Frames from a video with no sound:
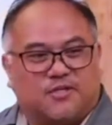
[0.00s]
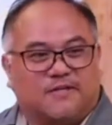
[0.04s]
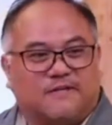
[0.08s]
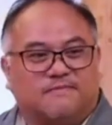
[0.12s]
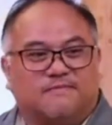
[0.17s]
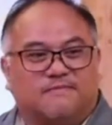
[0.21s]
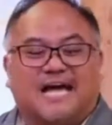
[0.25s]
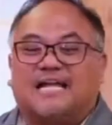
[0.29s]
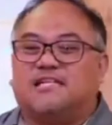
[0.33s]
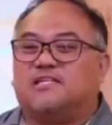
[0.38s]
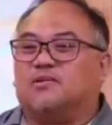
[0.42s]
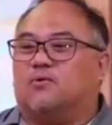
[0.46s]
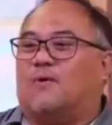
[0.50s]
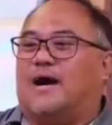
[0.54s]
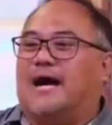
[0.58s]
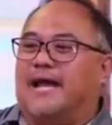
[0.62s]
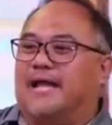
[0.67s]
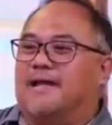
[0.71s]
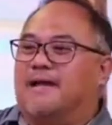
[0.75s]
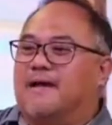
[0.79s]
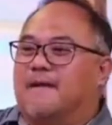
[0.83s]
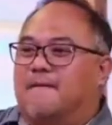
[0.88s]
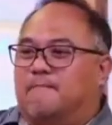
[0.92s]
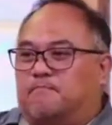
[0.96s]
That's
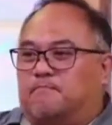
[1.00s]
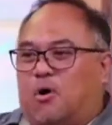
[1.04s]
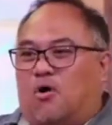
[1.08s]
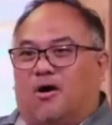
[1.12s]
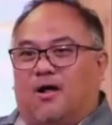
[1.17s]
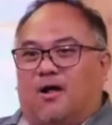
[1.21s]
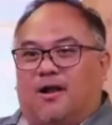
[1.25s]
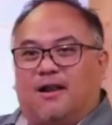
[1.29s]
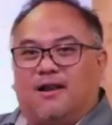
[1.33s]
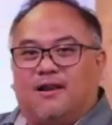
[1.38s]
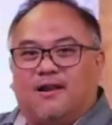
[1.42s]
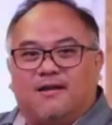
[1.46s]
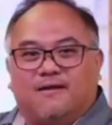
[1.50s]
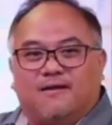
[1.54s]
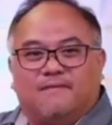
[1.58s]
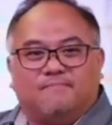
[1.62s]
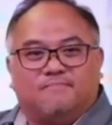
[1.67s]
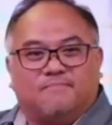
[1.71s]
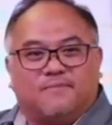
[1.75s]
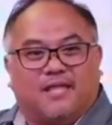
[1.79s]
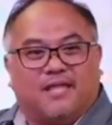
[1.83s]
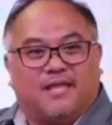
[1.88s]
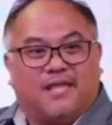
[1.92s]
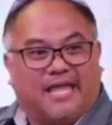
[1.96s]
why Paul,
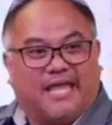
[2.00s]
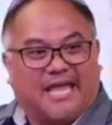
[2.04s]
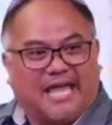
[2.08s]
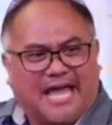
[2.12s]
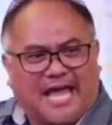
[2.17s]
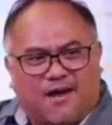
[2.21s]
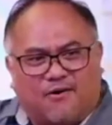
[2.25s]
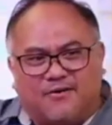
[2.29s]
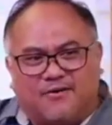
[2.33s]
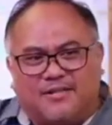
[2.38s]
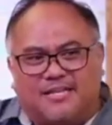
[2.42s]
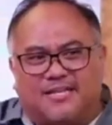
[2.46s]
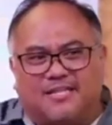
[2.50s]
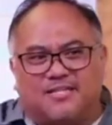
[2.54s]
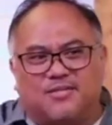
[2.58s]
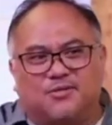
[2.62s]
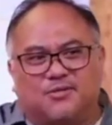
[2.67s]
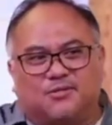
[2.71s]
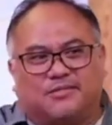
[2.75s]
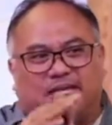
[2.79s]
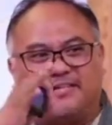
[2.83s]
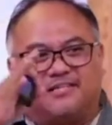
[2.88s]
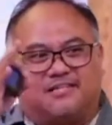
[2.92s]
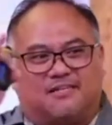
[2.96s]
now in the New
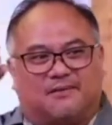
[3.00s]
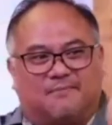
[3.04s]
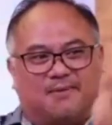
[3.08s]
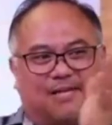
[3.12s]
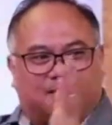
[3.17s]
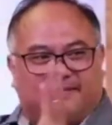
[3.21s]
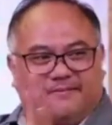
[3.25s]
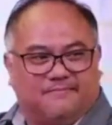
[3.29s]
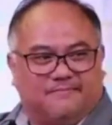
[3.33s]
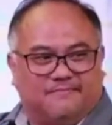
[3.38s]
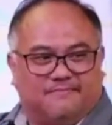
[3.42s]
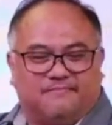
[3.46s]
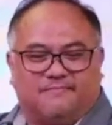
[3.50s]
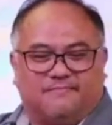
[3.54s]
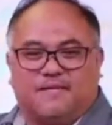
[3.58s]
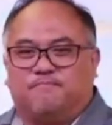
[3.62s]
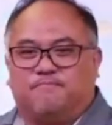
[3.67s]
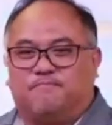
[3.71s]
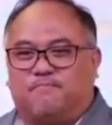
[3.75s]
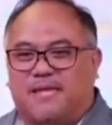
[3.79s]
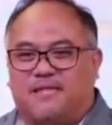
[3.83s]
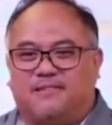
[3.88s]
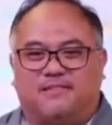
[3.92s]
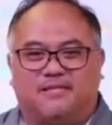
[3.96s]
Testament, I'm
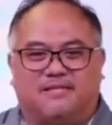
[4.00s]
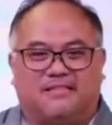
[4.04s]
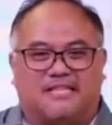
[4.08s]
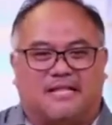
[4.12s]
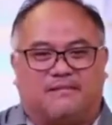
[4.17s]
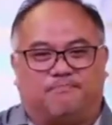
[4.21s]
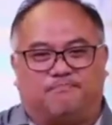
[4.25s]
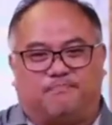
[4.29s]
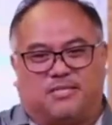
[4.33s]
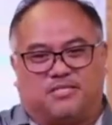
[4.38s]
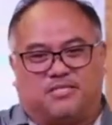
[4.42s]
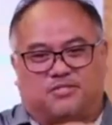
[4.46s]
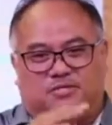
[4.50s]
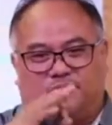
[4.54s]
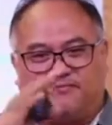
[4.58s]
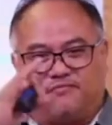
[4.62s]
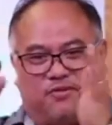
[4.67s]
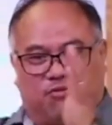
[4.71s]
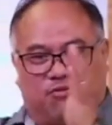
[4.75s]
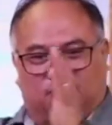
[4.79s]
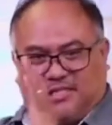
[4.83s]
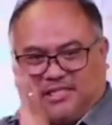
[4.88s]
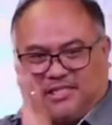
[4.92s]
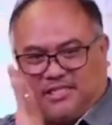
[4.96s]
painting that picture for you,
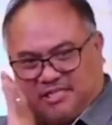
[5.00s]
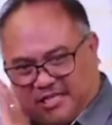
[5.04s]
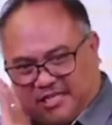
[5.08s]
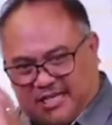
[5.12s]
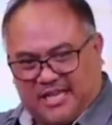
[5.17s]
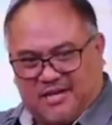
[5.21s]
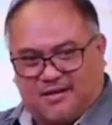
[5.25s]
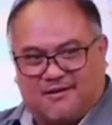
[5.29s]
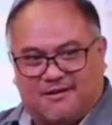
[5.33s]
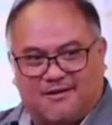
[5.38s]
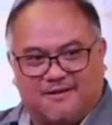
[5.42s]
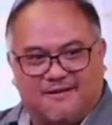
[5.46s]
it's clear.